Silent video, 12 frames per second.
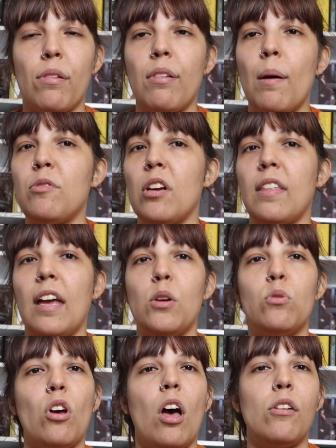the subject that
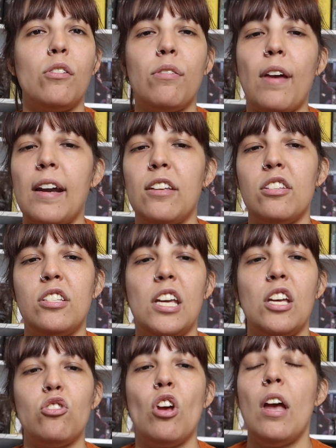you decided to
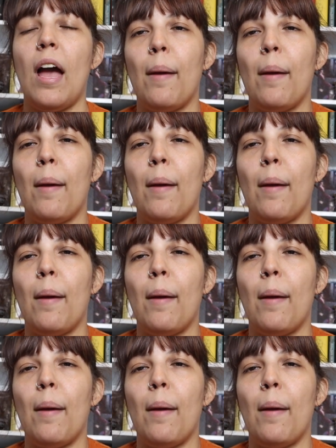teach.